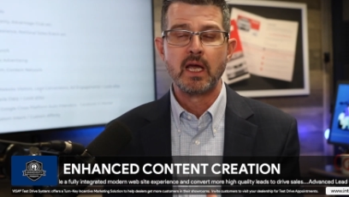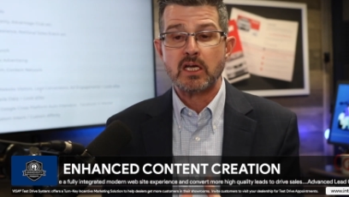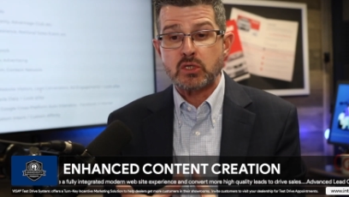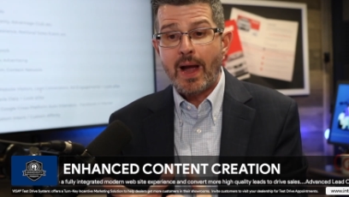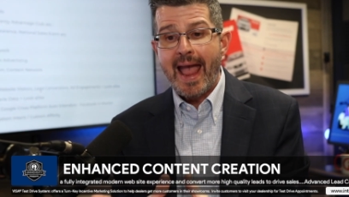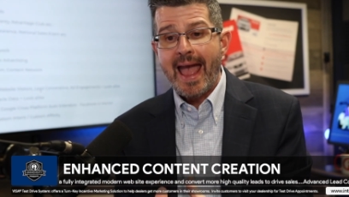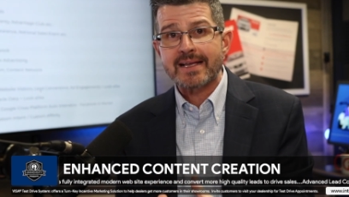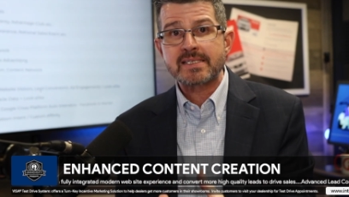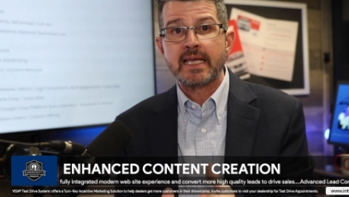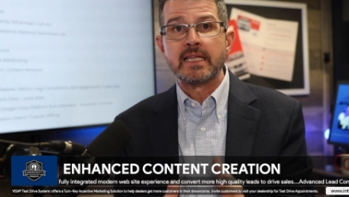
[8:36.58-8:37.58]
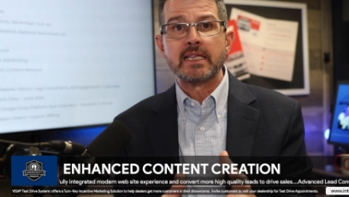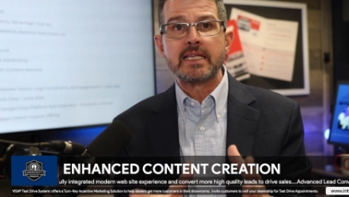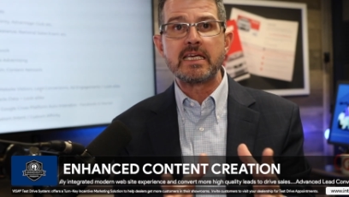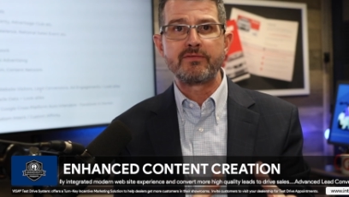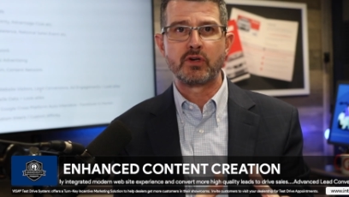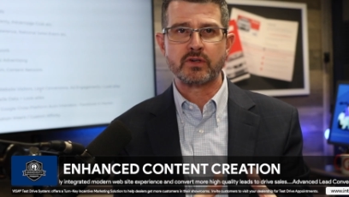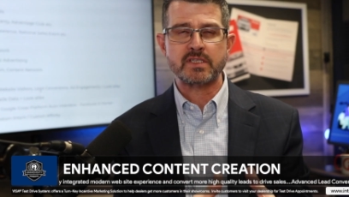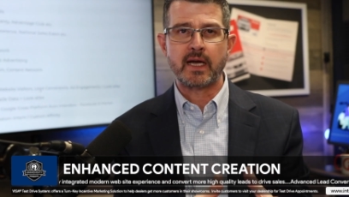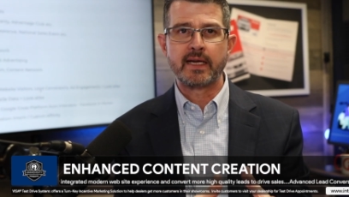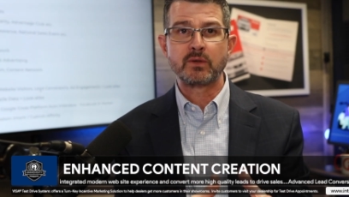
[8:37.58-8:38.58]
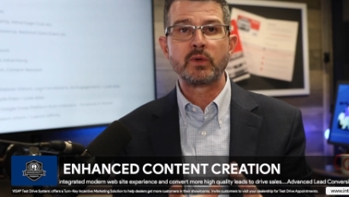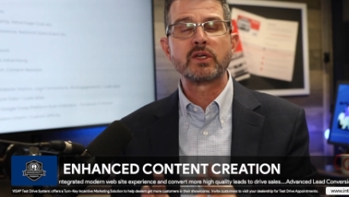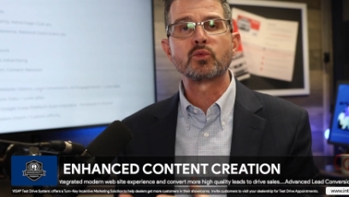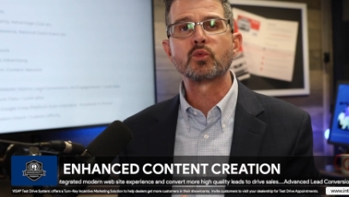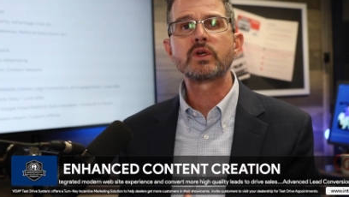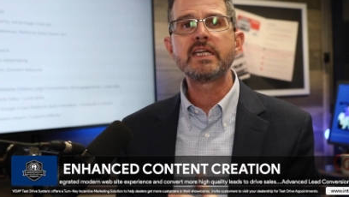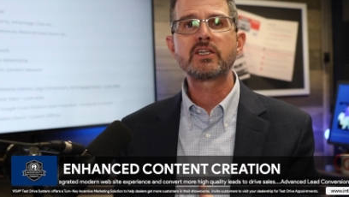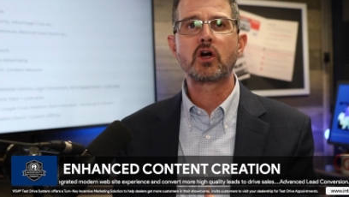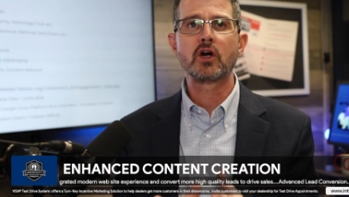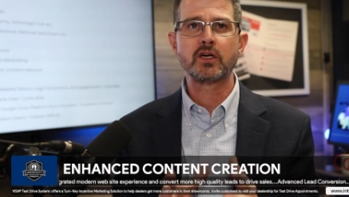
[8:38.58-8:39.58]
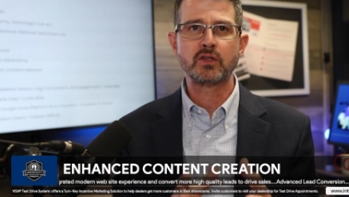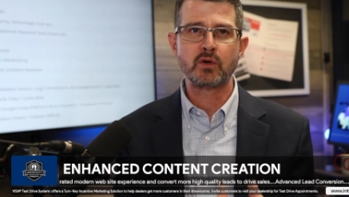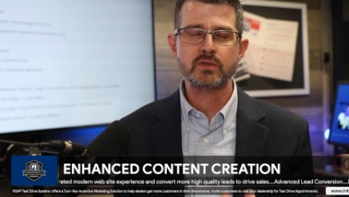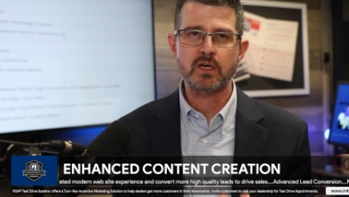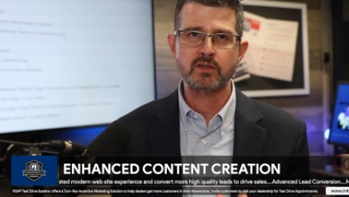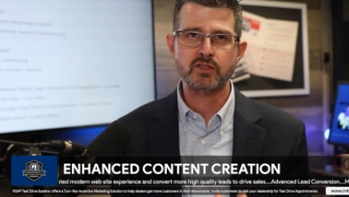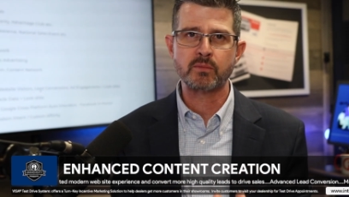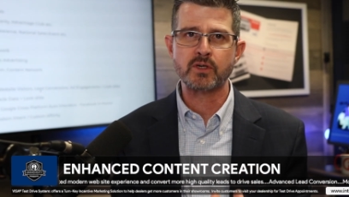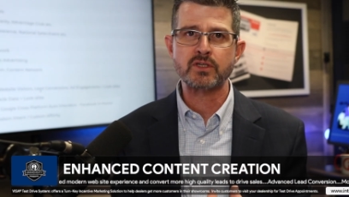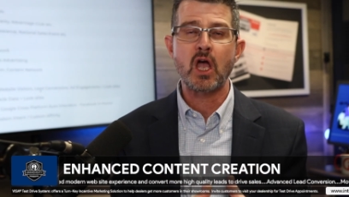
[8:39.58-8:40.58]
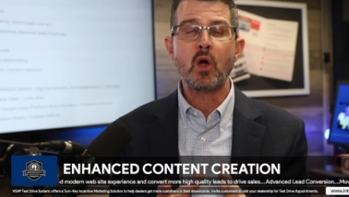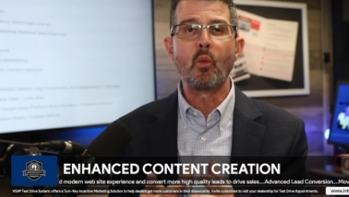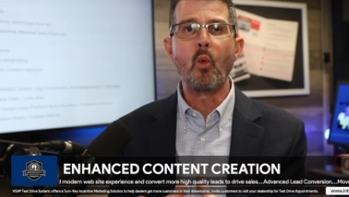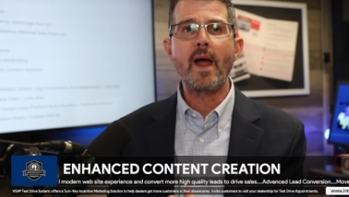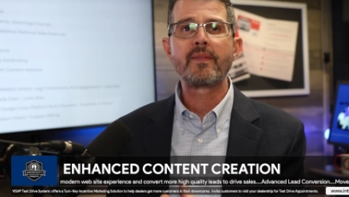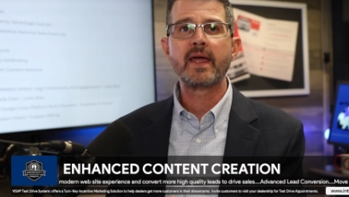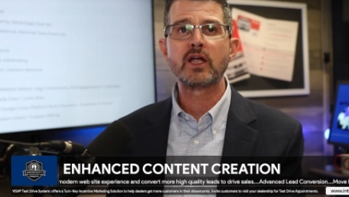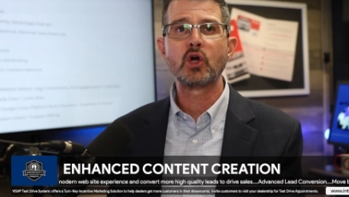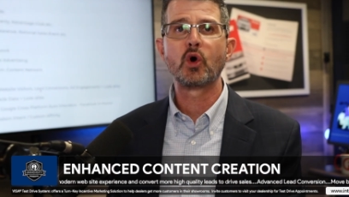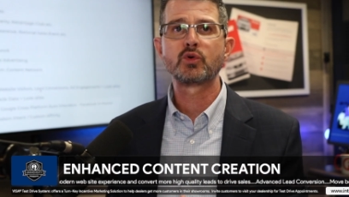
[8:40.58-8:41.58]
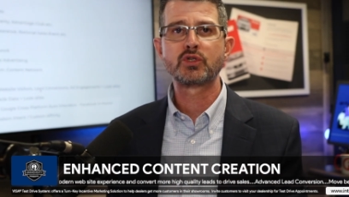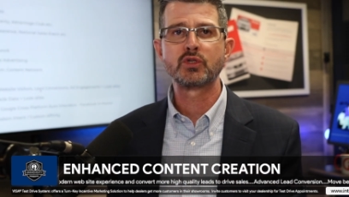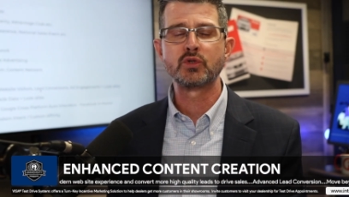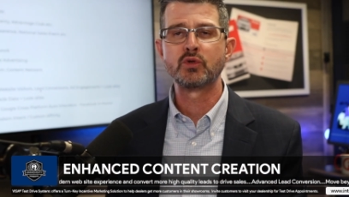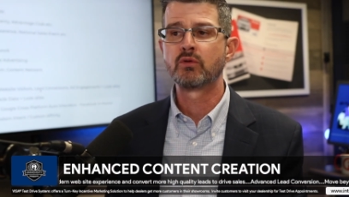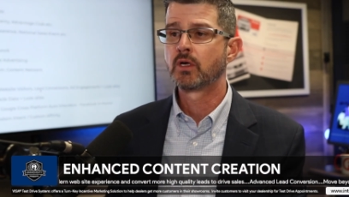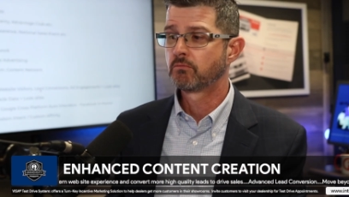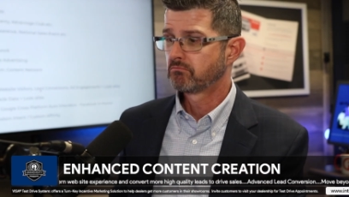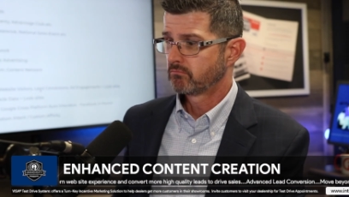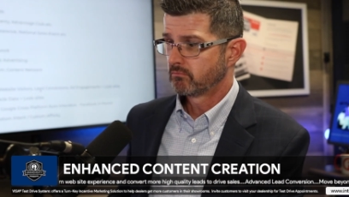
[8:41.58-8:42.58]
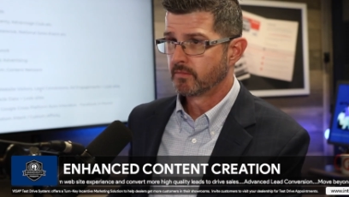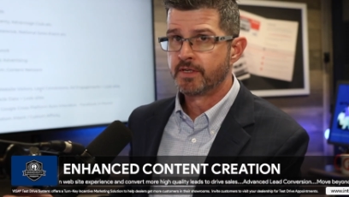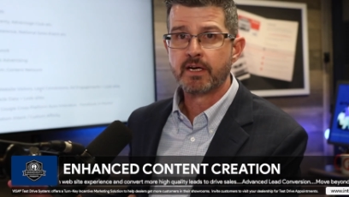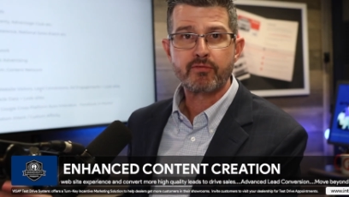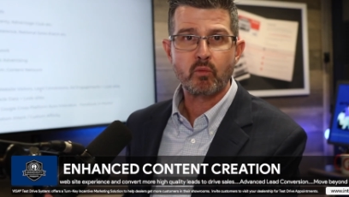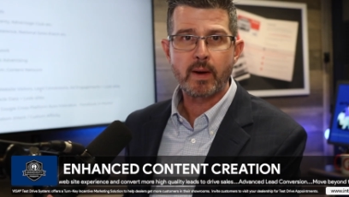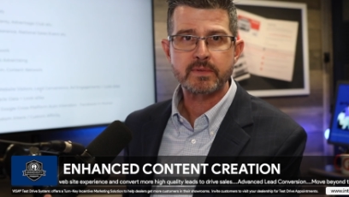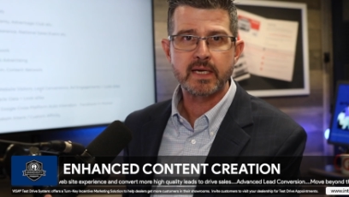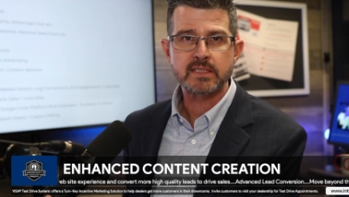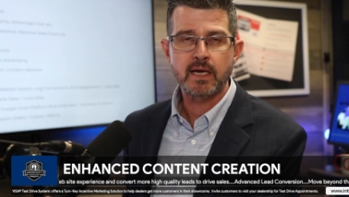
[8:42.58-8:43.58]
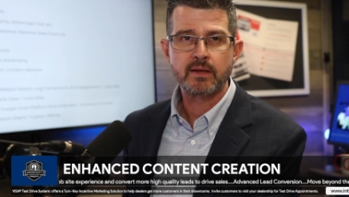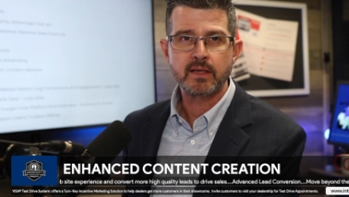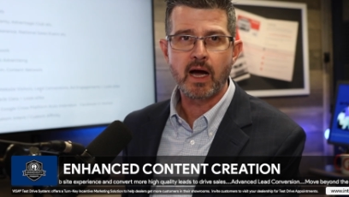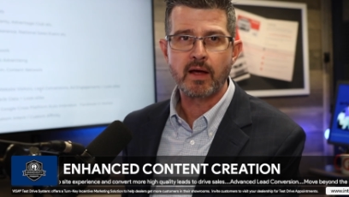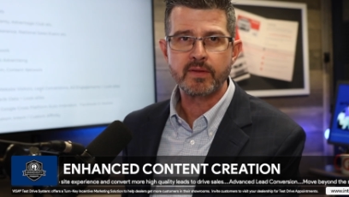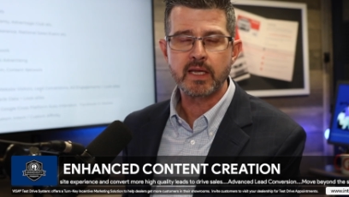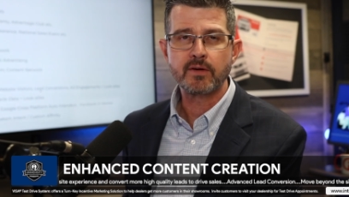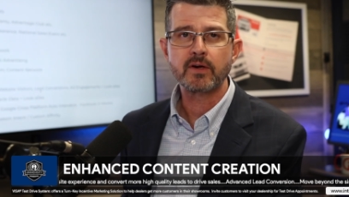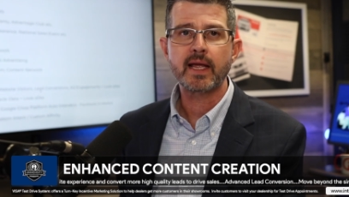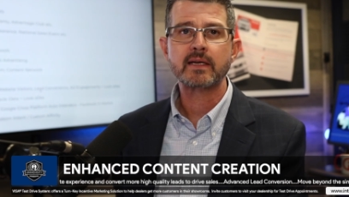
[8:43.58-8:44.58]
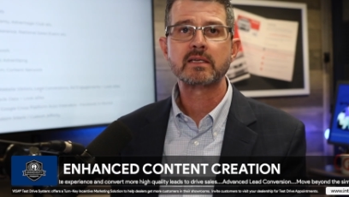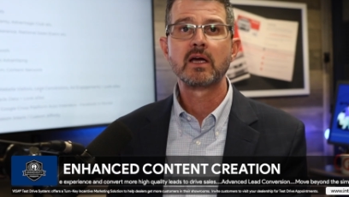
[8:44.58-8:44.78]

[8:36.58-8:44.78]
So as they leave your site, we can retarget those customers when they go to different websites on the internet,